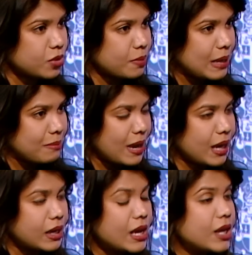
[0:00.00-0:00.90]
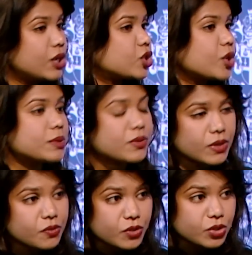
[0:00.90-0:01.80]
are being made in terms of
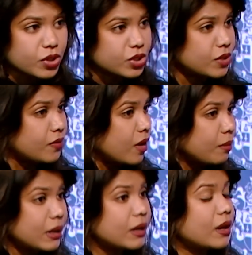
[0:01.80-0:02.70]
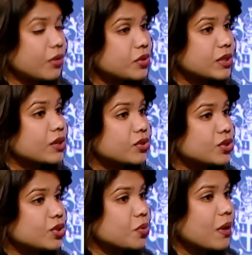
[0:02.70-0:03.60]
infrastructure development and other sectors as